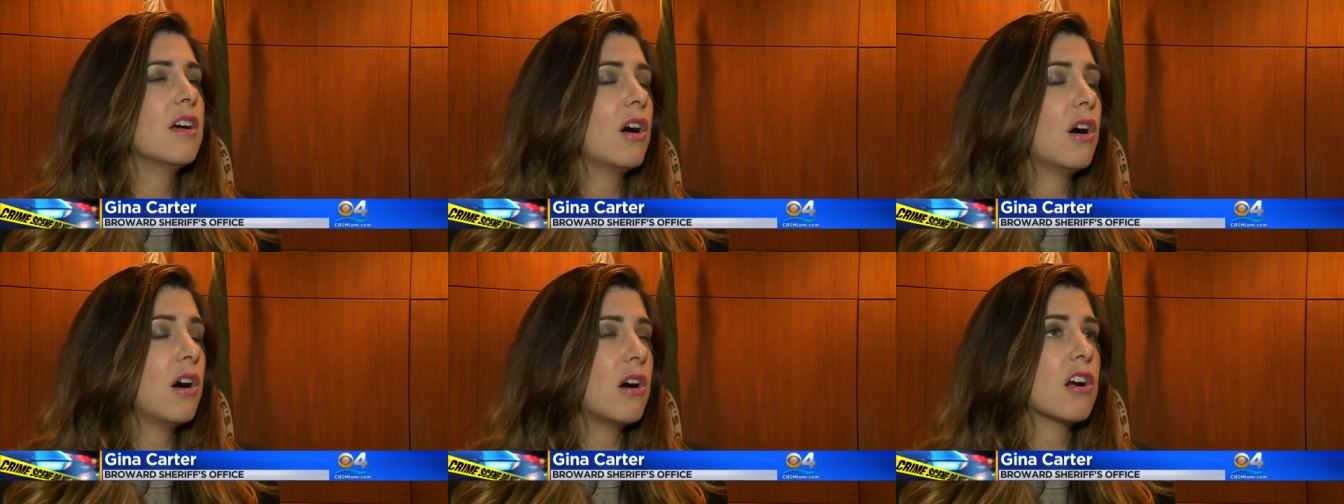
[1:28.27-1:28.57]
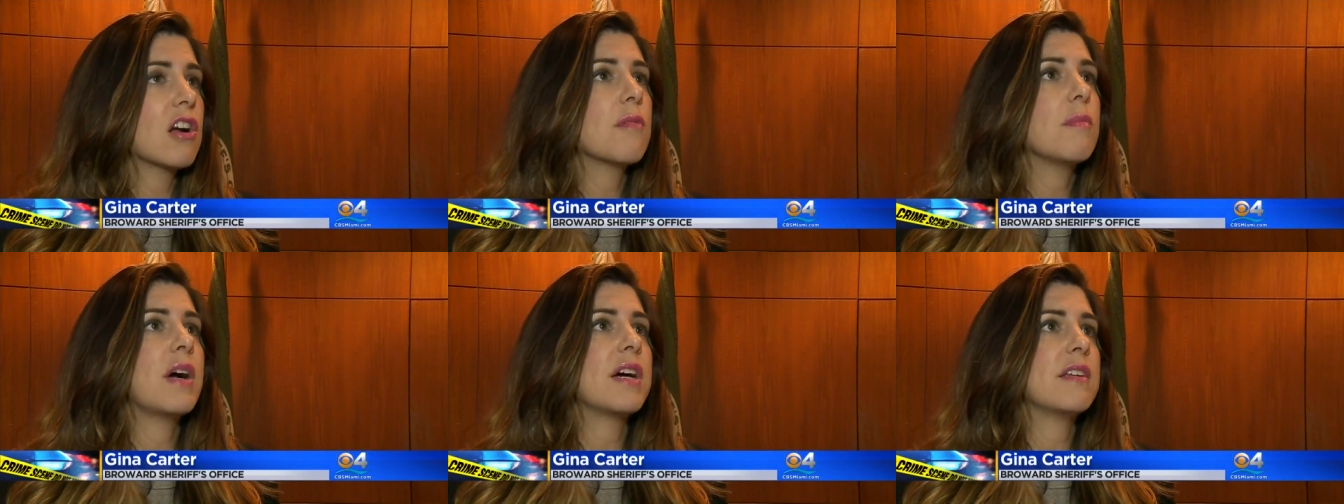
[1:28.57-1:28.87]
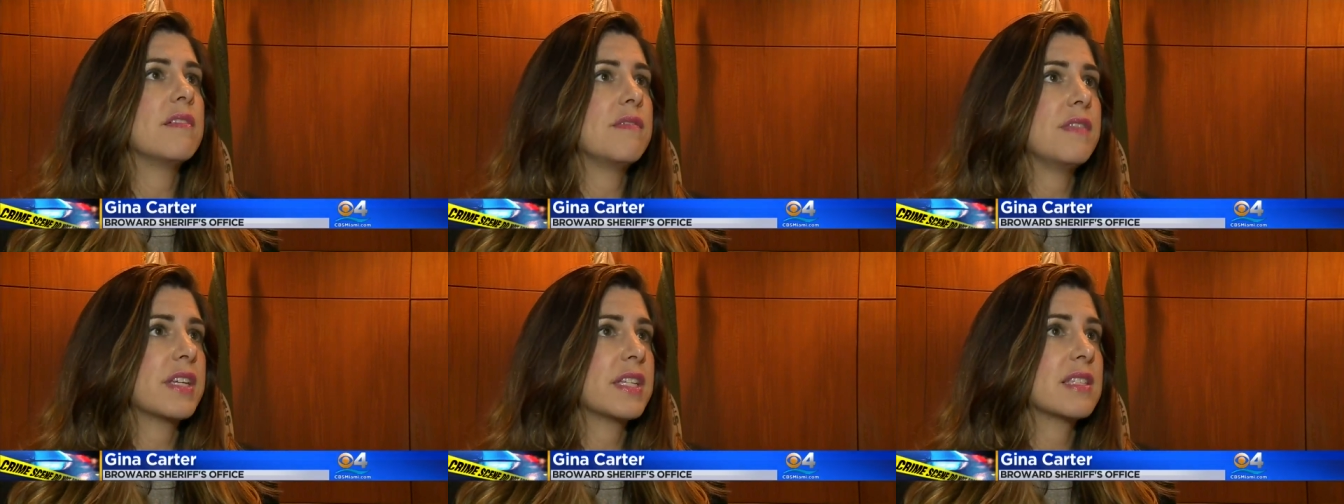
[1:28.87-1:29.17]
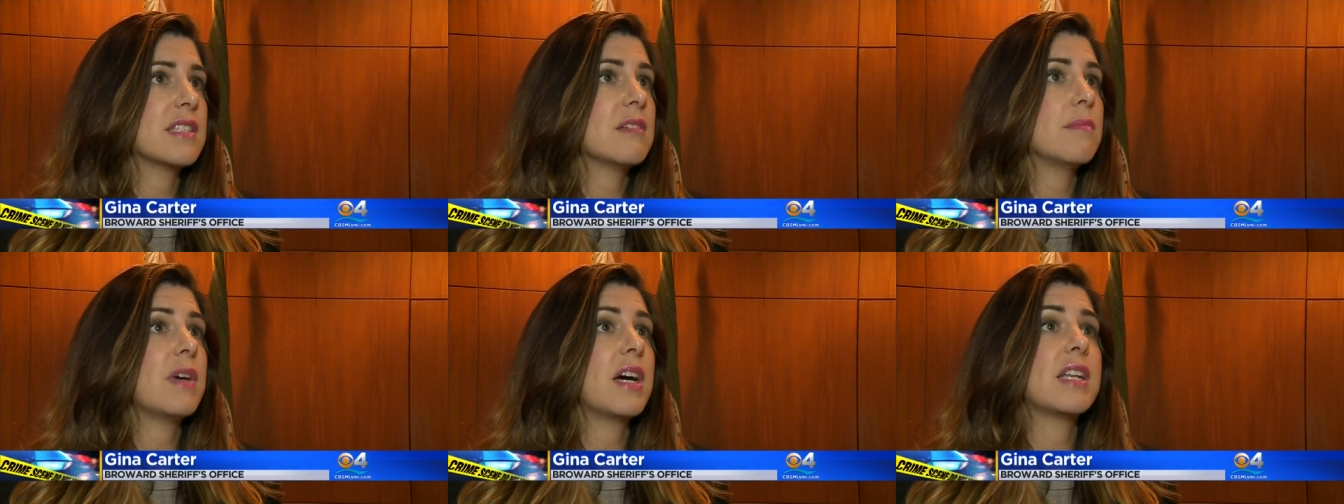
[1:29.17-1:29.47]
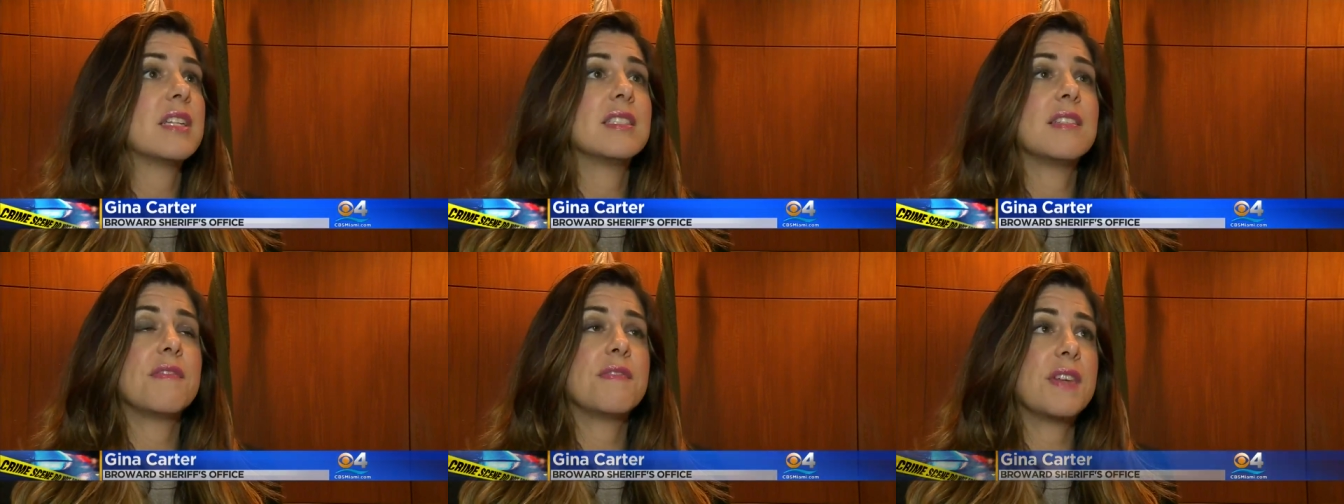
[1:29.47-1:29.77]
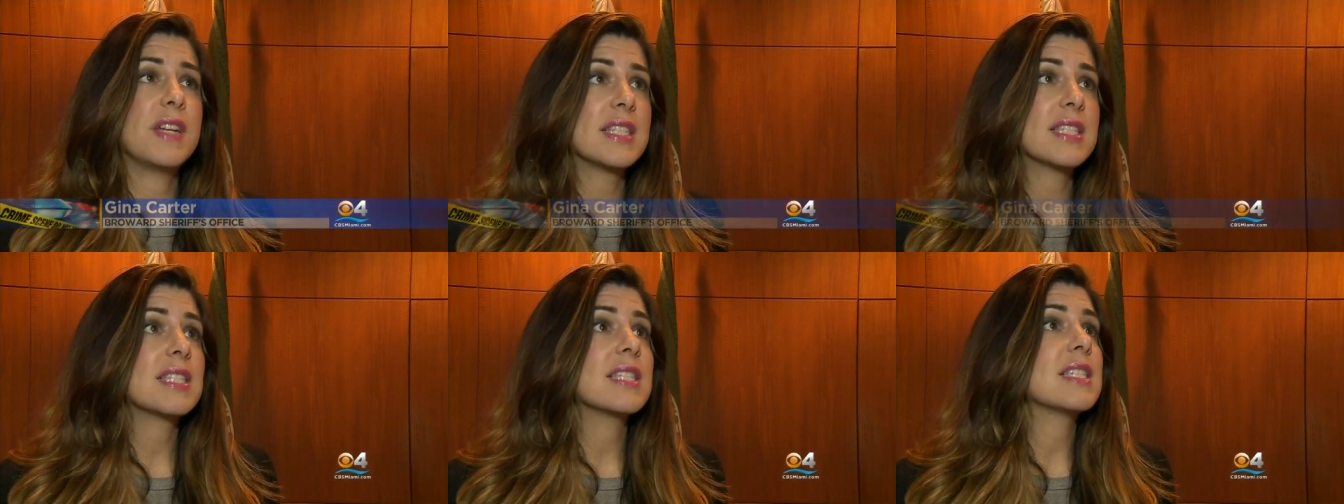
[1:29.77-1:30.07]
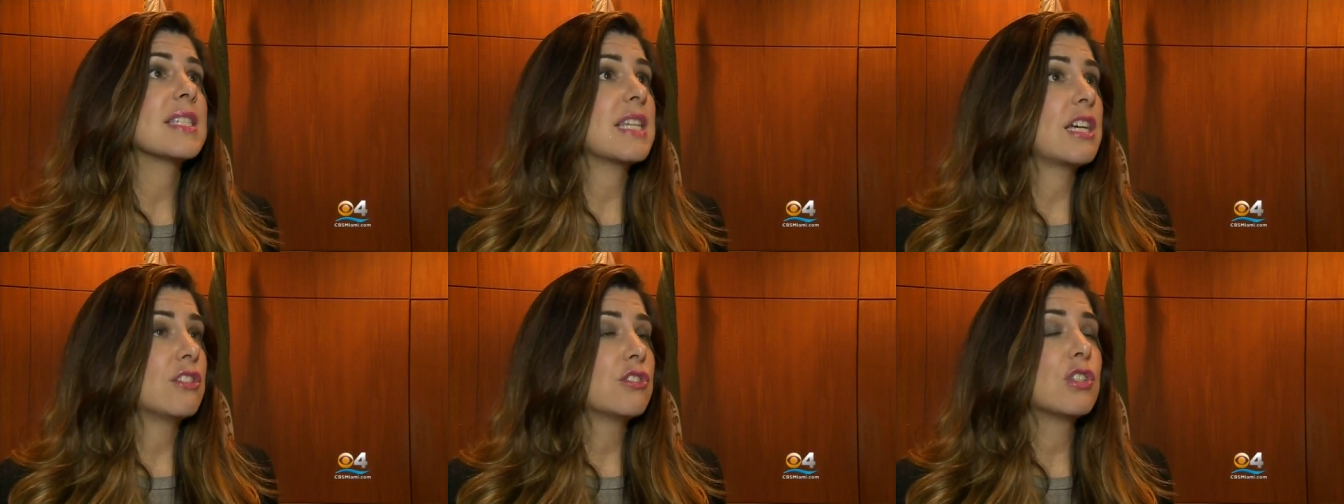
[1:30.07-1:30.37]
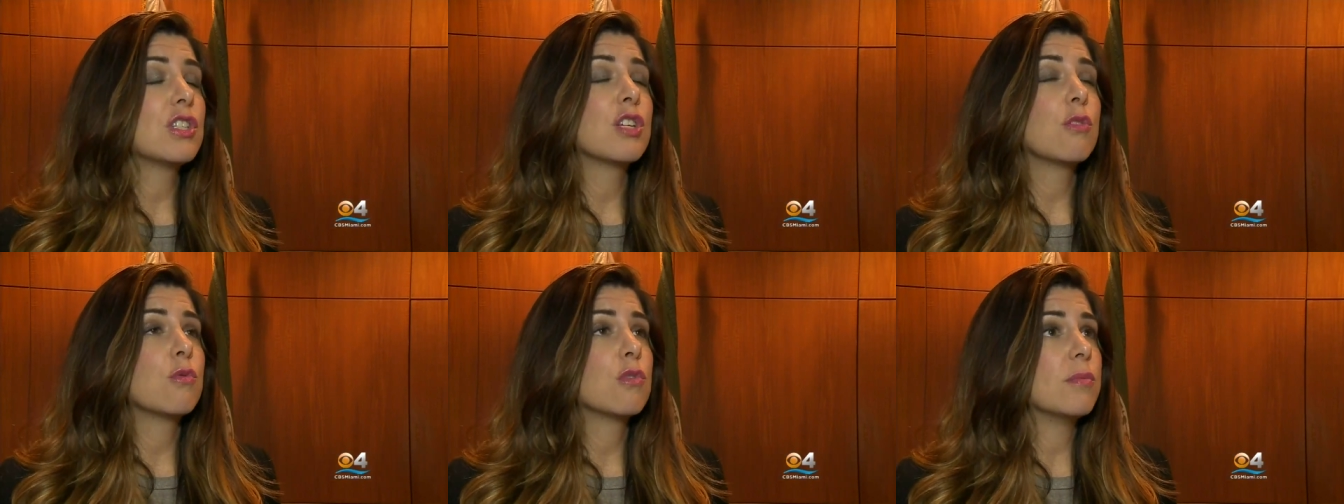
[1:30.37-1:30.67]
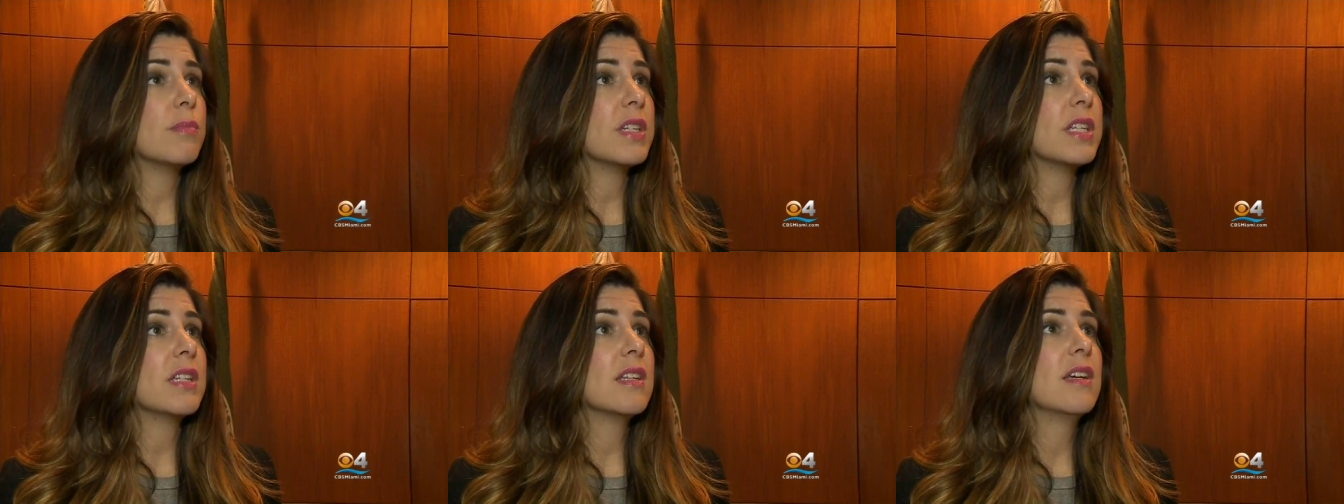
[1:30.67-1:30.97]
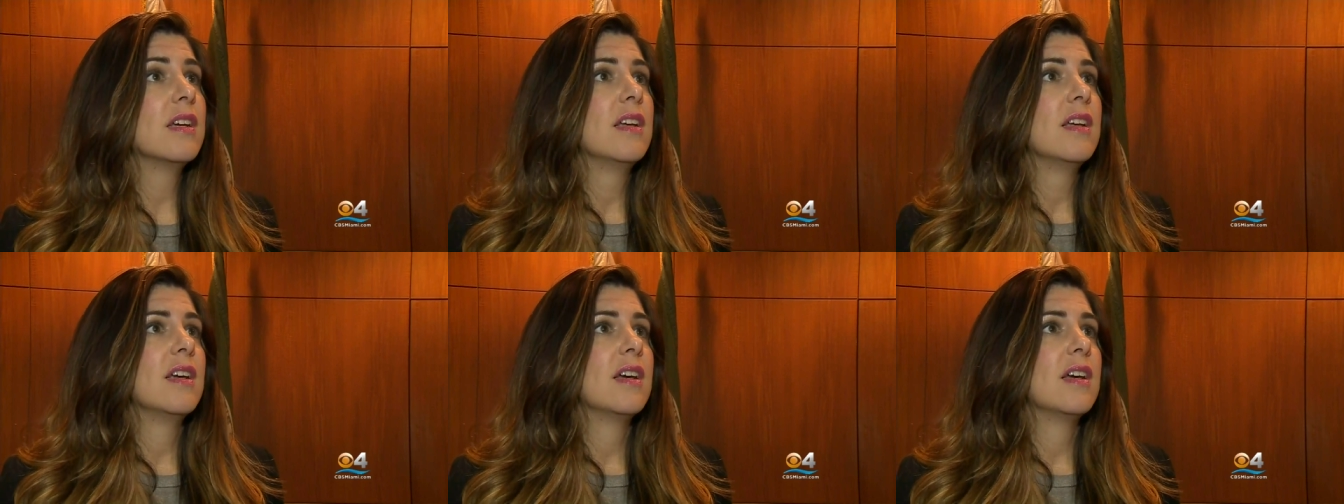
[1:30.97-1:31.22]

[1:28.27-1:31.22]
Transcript: harm on a victim, on a defenseless elderly woman